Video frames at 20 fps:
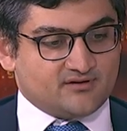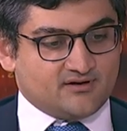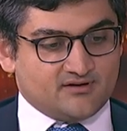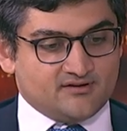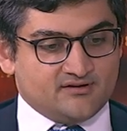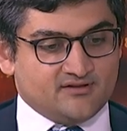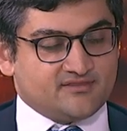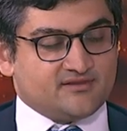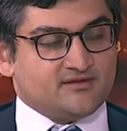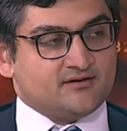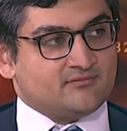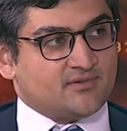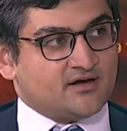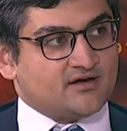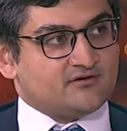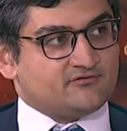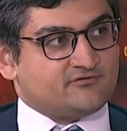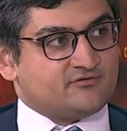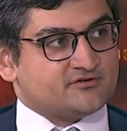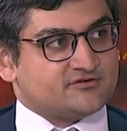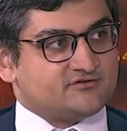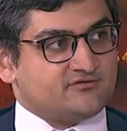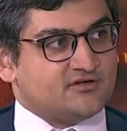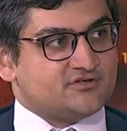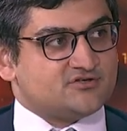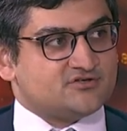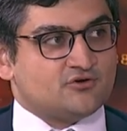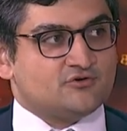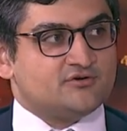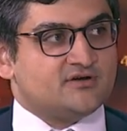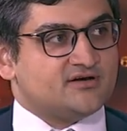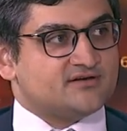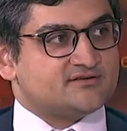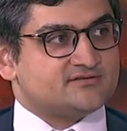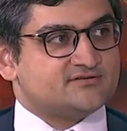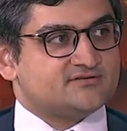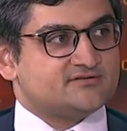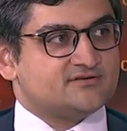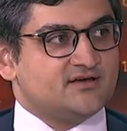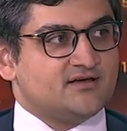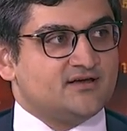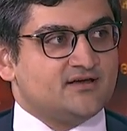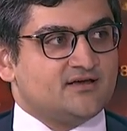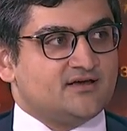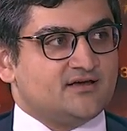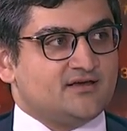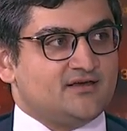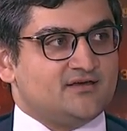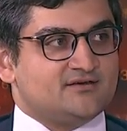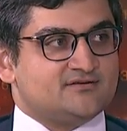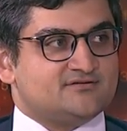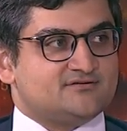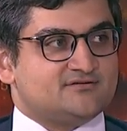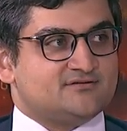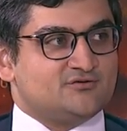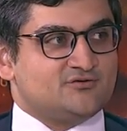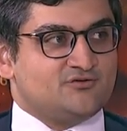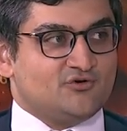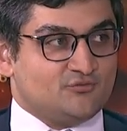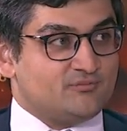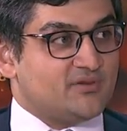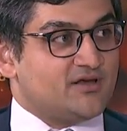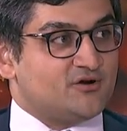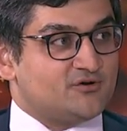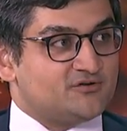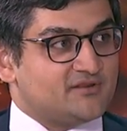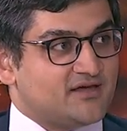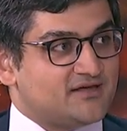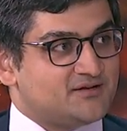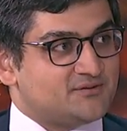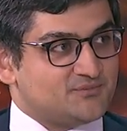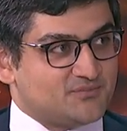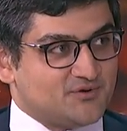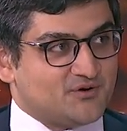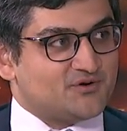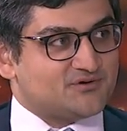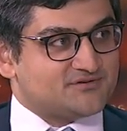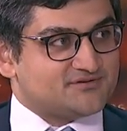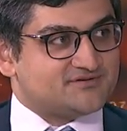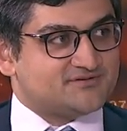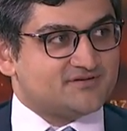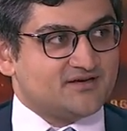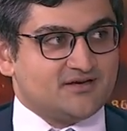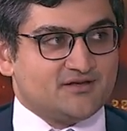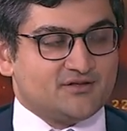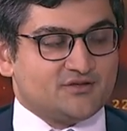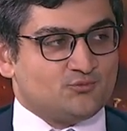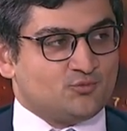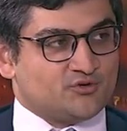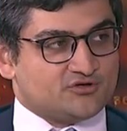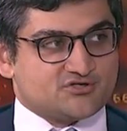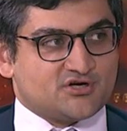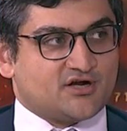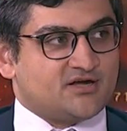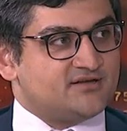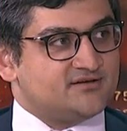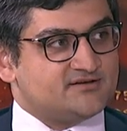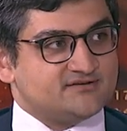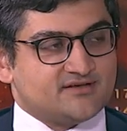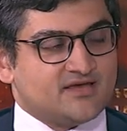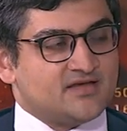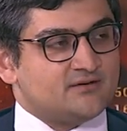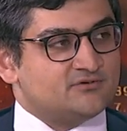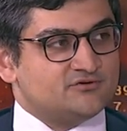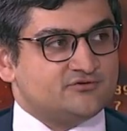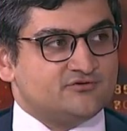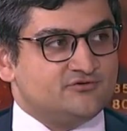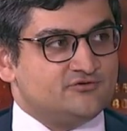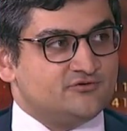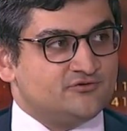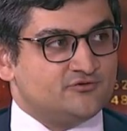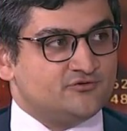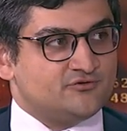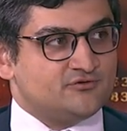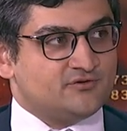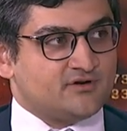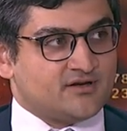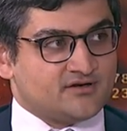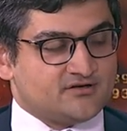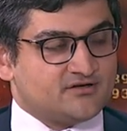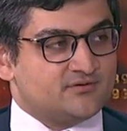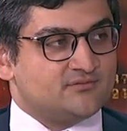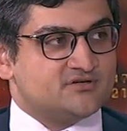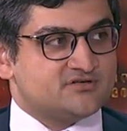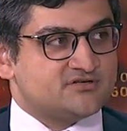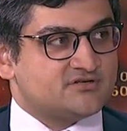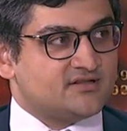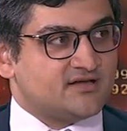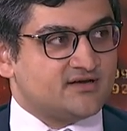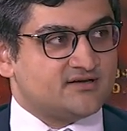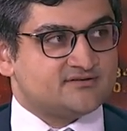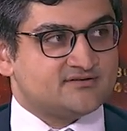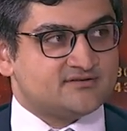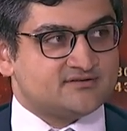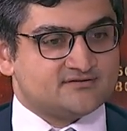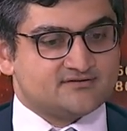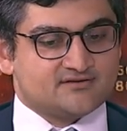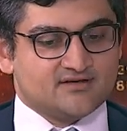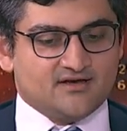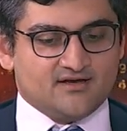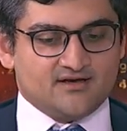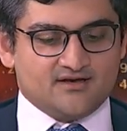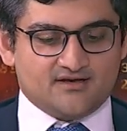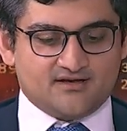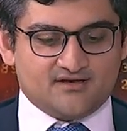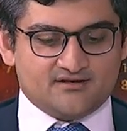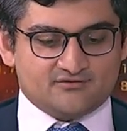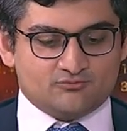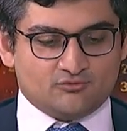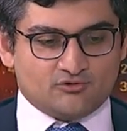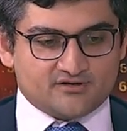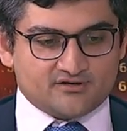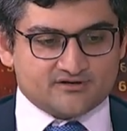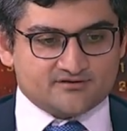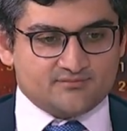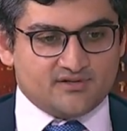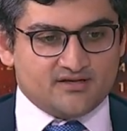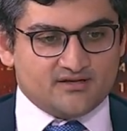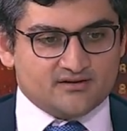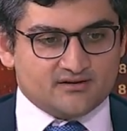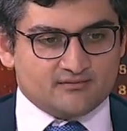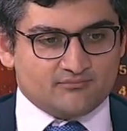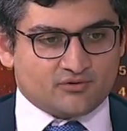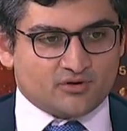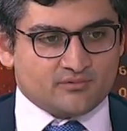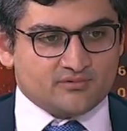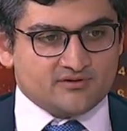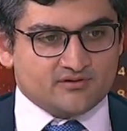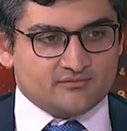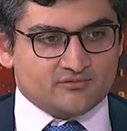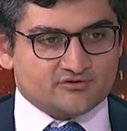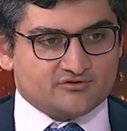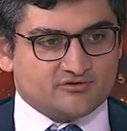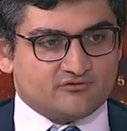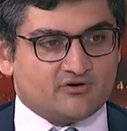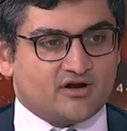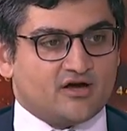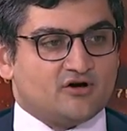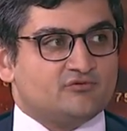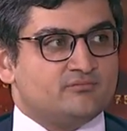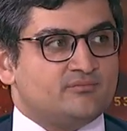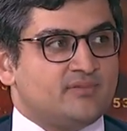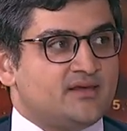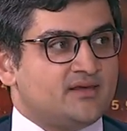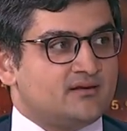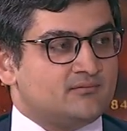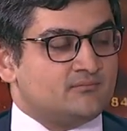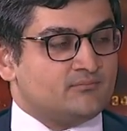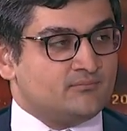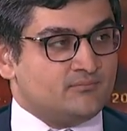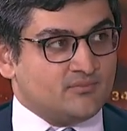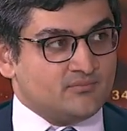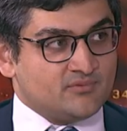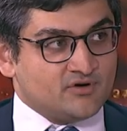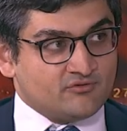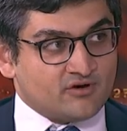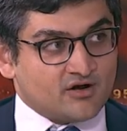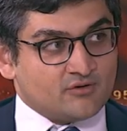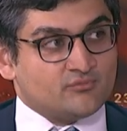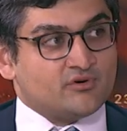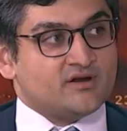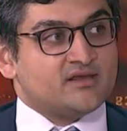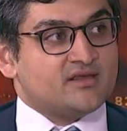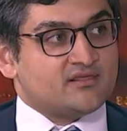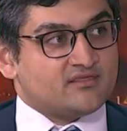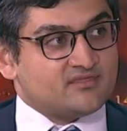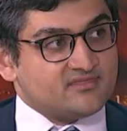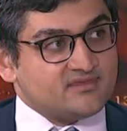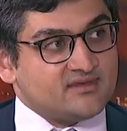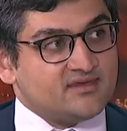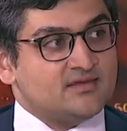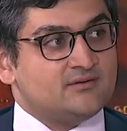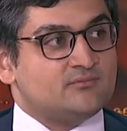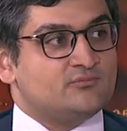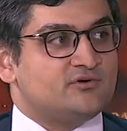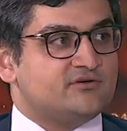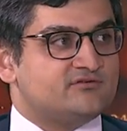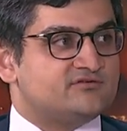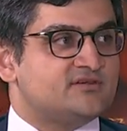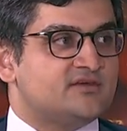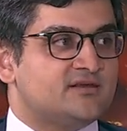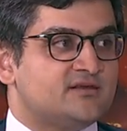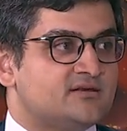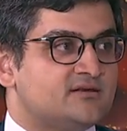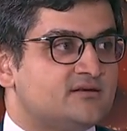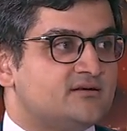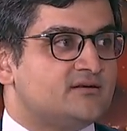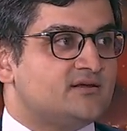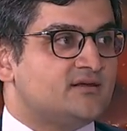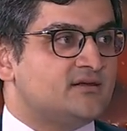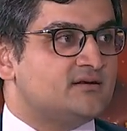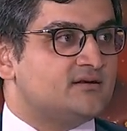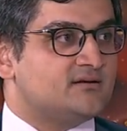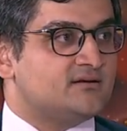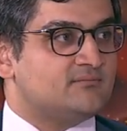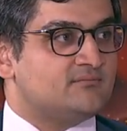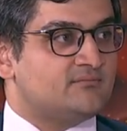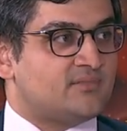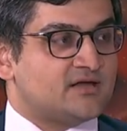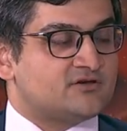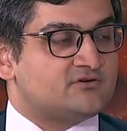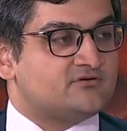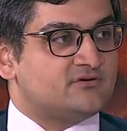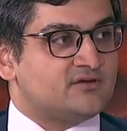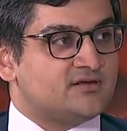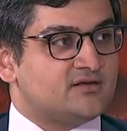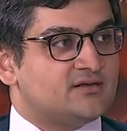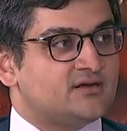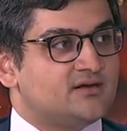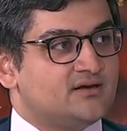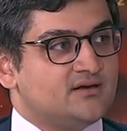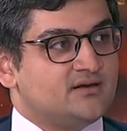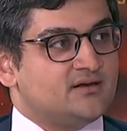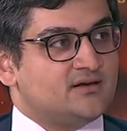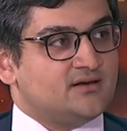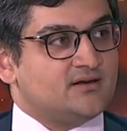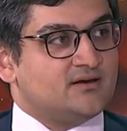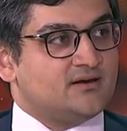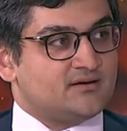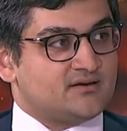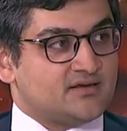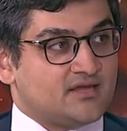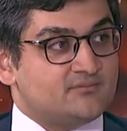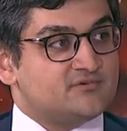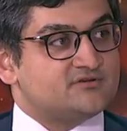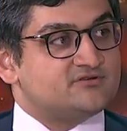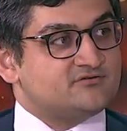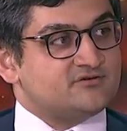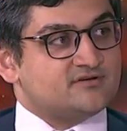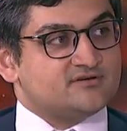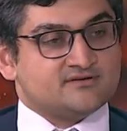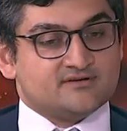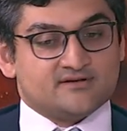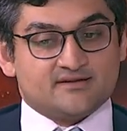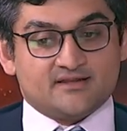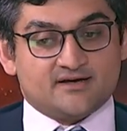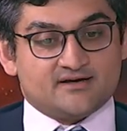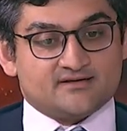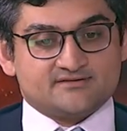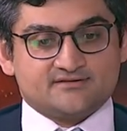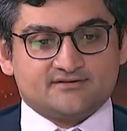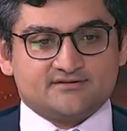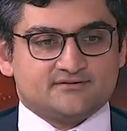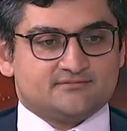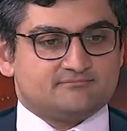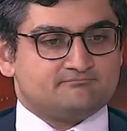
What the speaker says: lithium iron phosphate showed us is don't bet on that, because what China is able to do and commercialize is what has been probably the most groundbreaking theme we've seen in battery chemistries in the last,